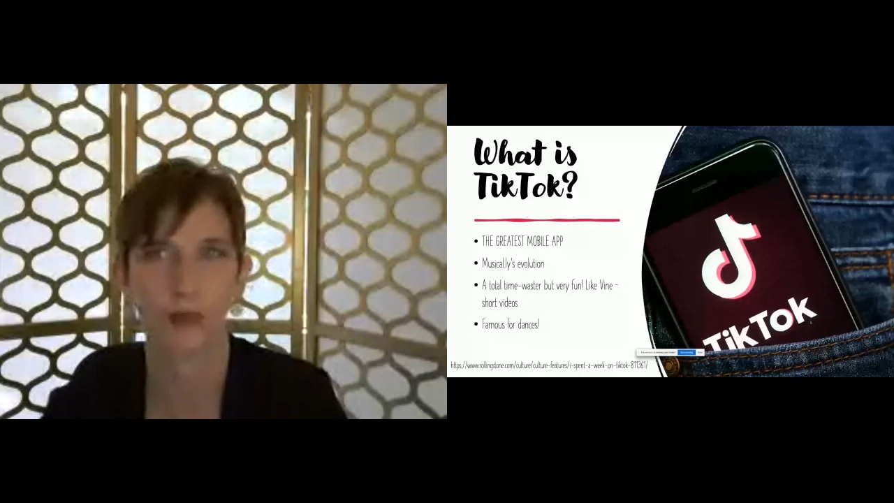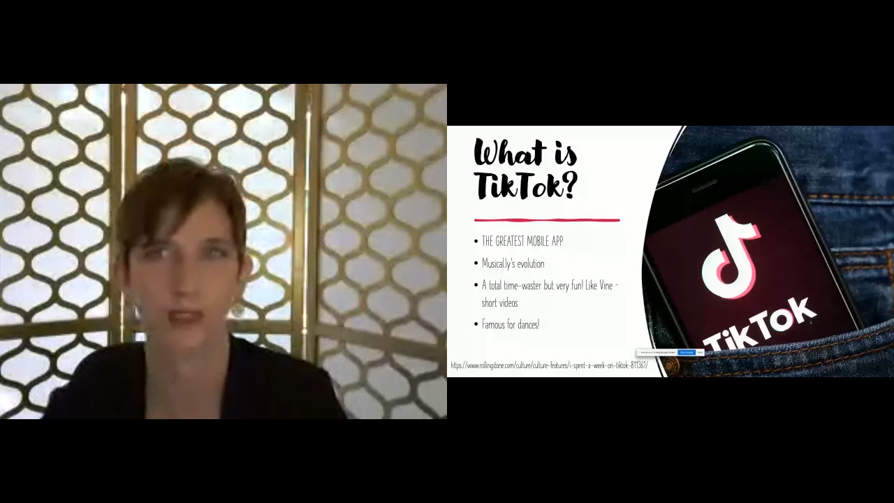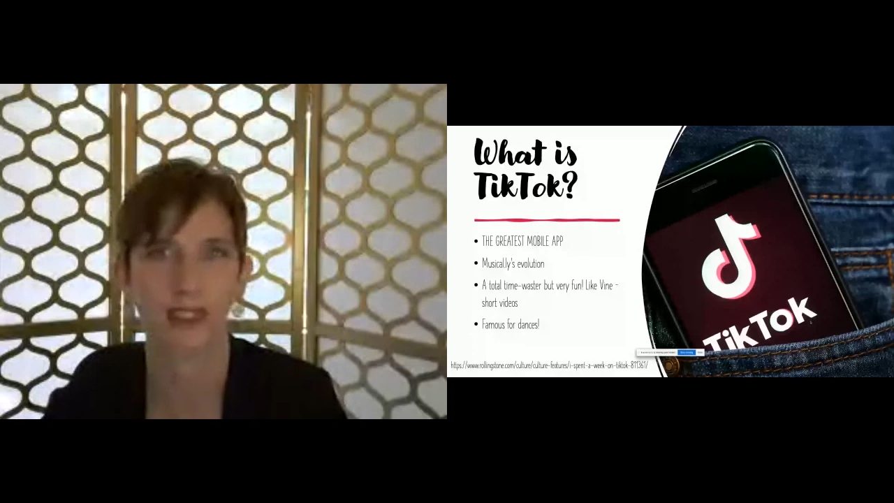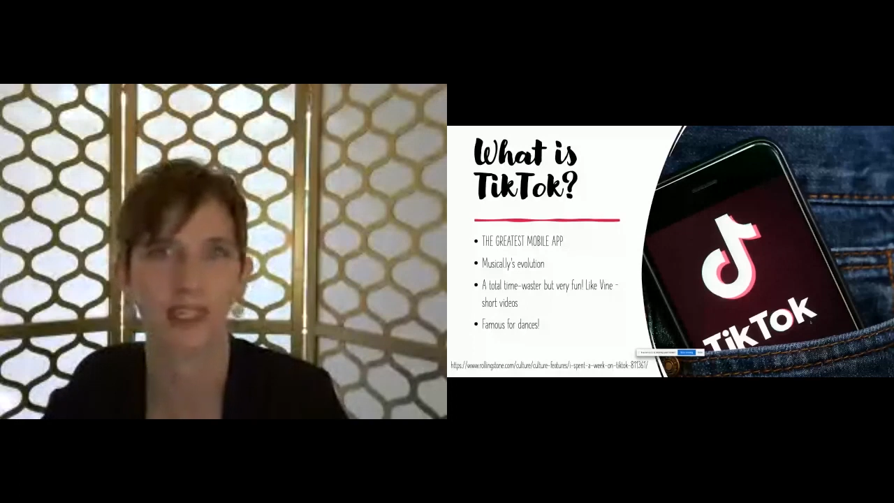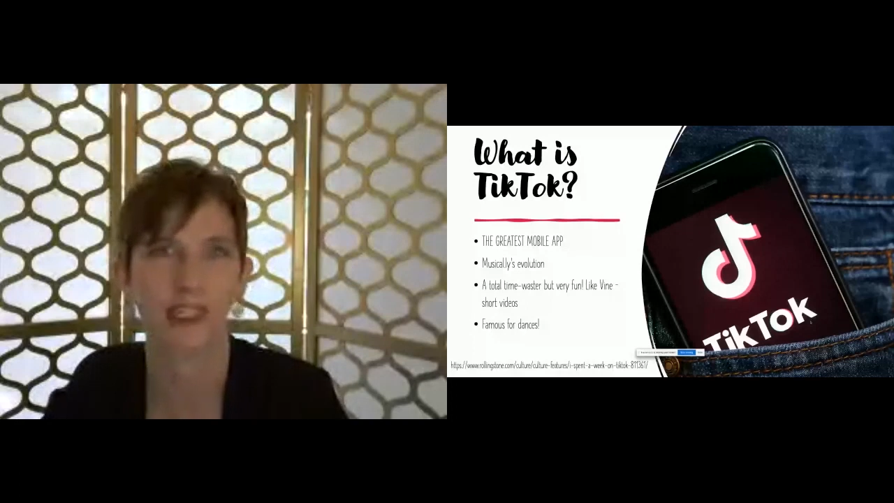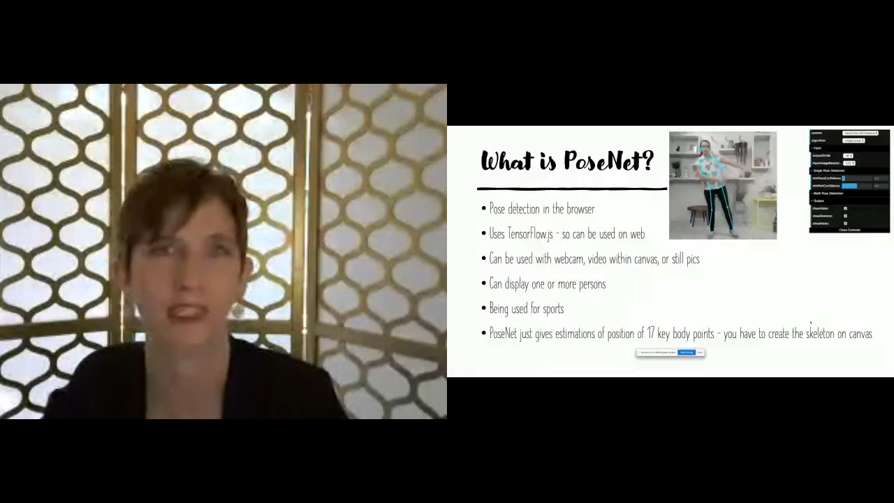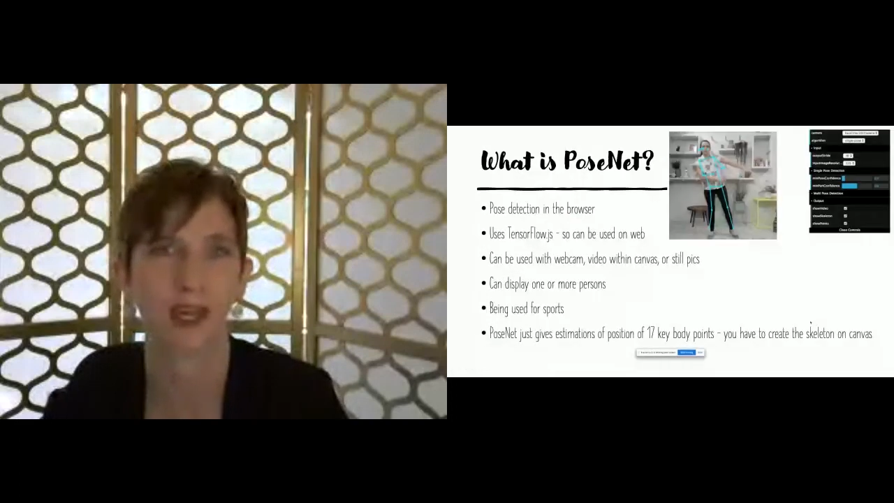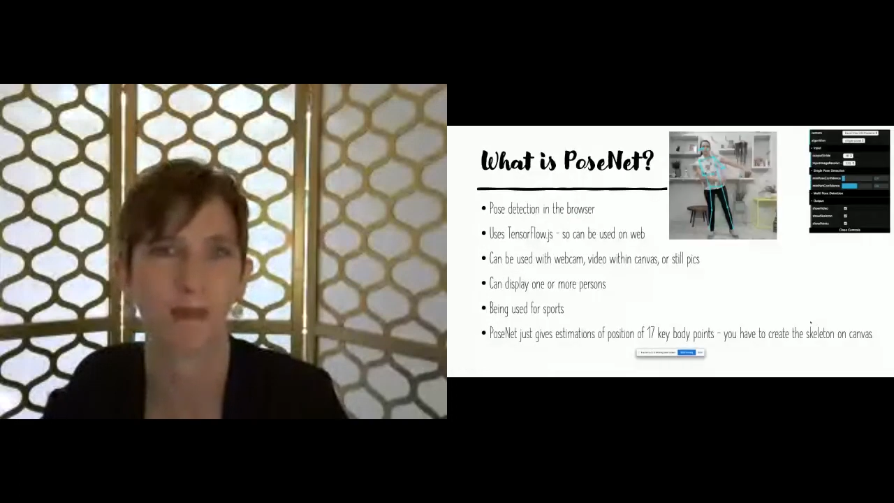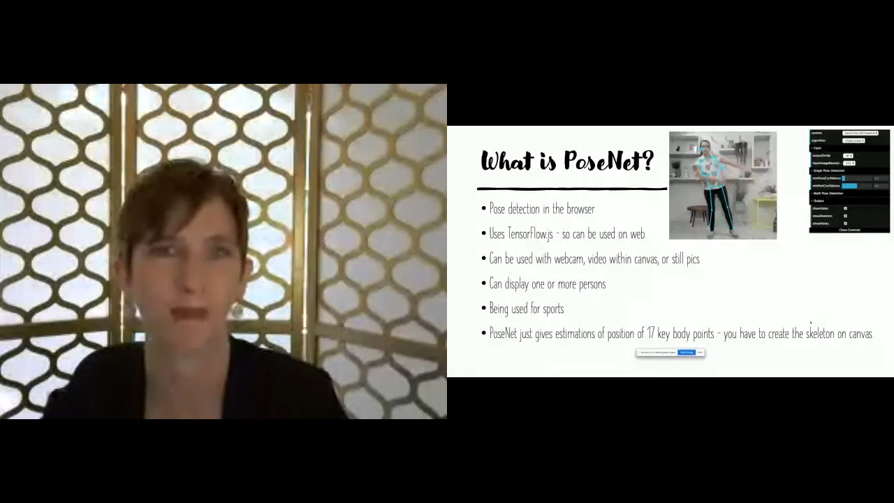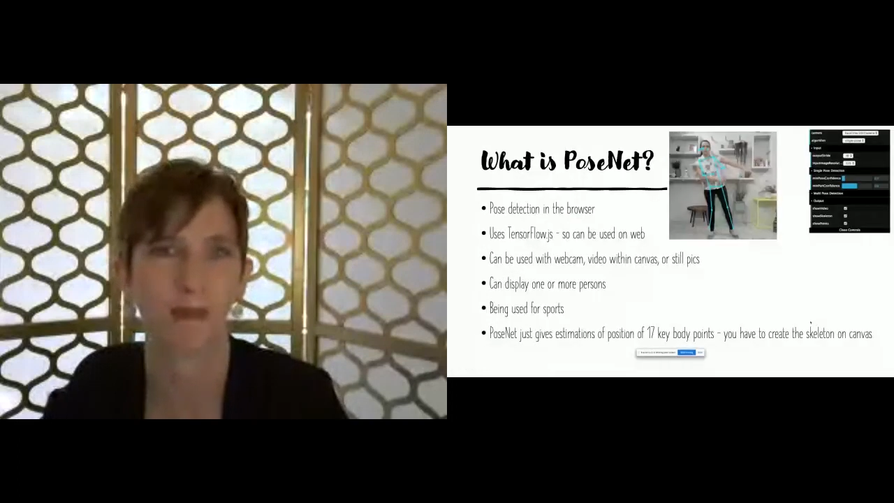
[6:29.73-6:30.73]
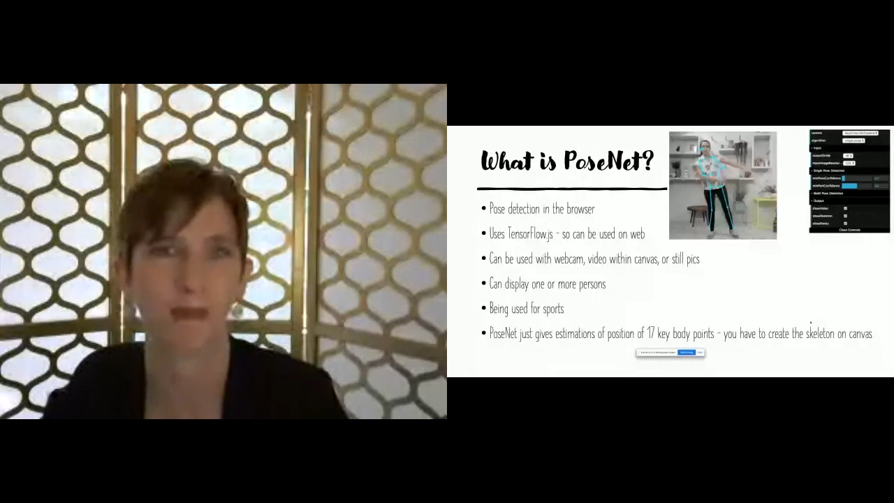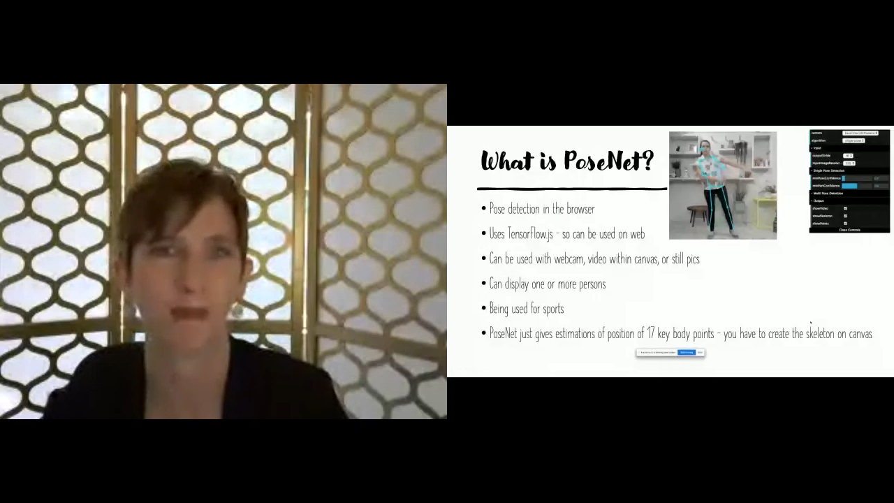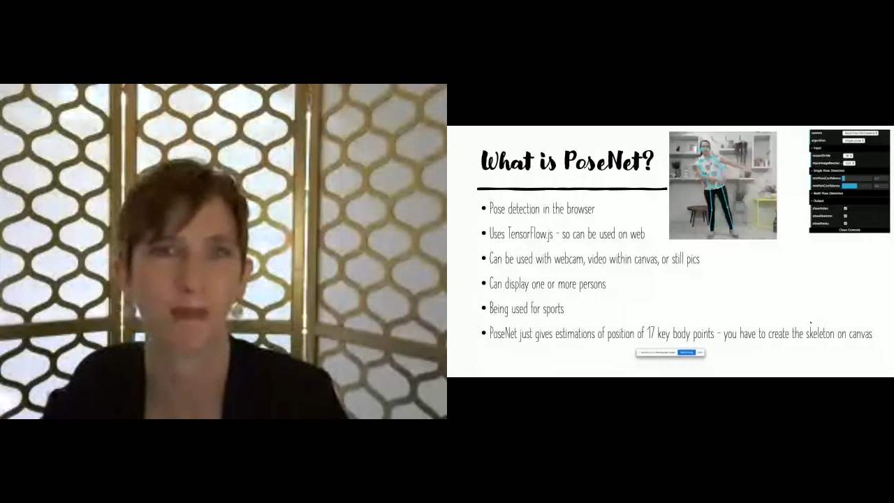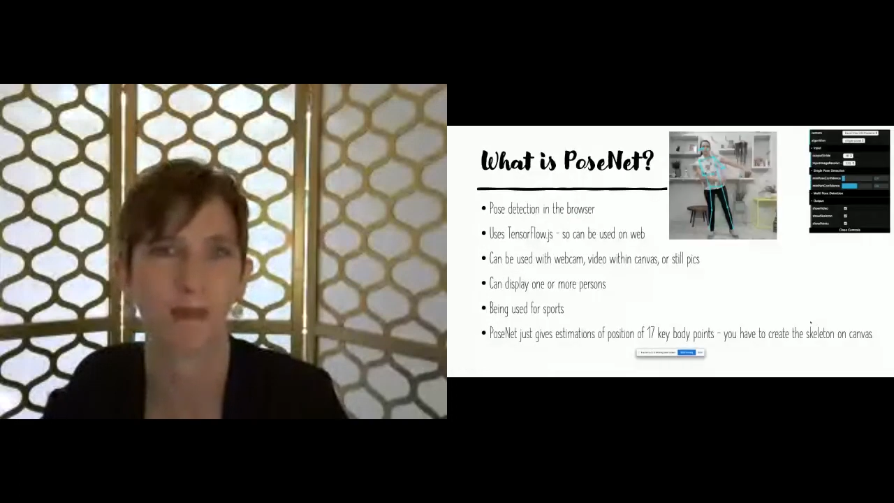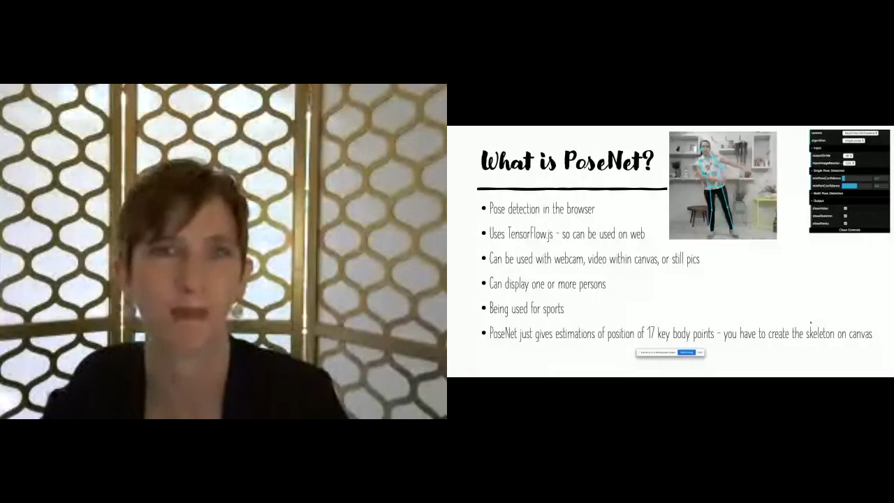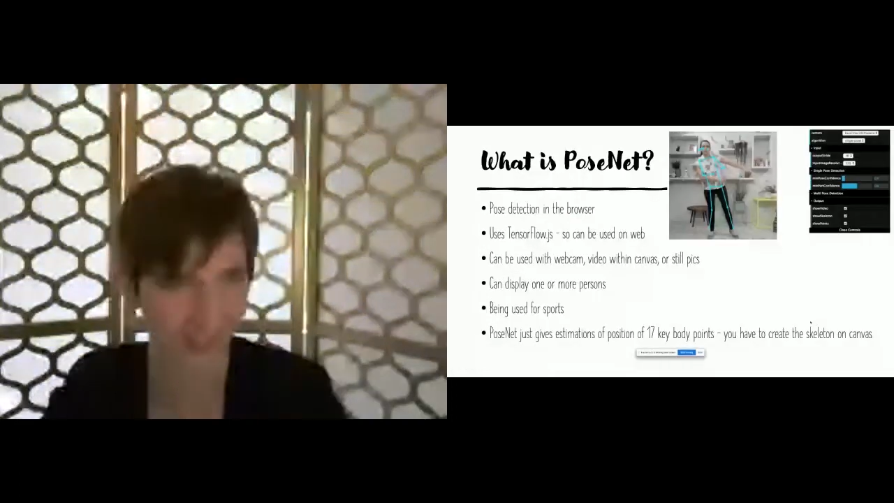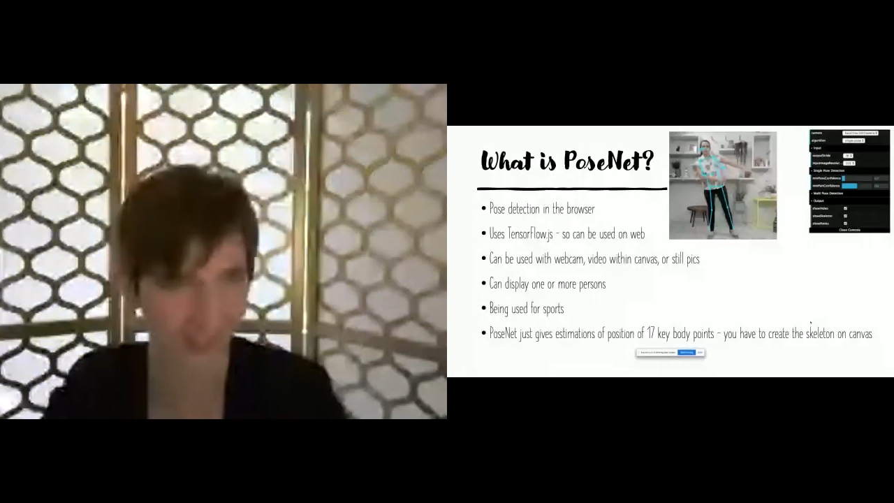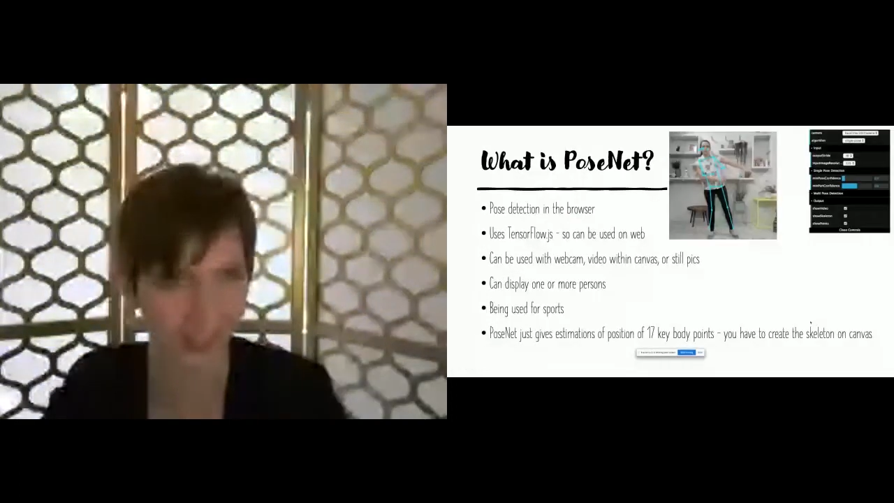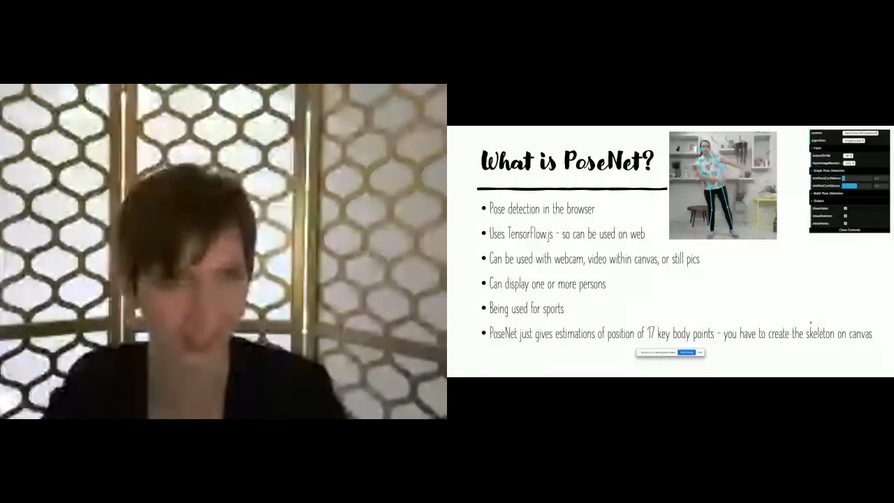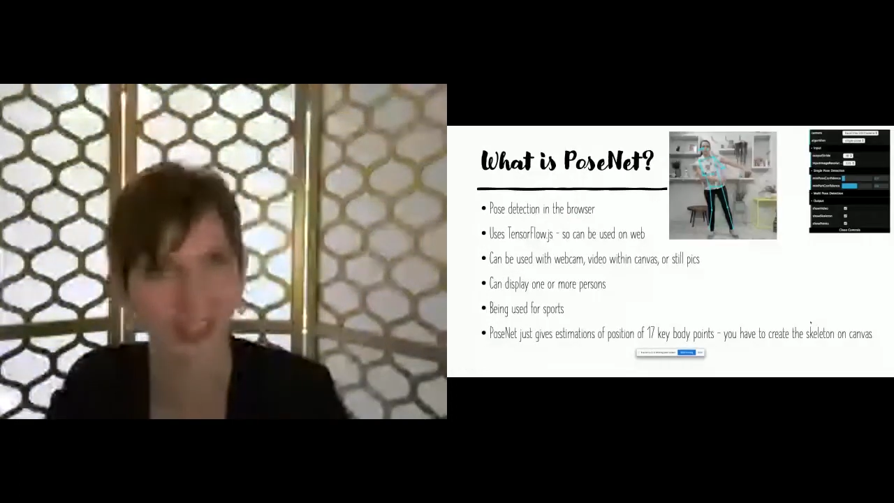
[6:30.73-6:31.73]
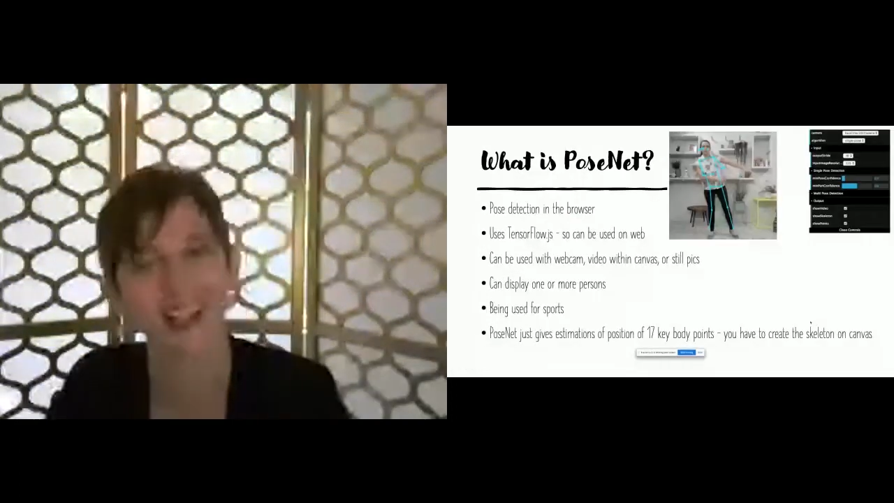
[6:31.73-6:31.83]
released by Google, thanks Google,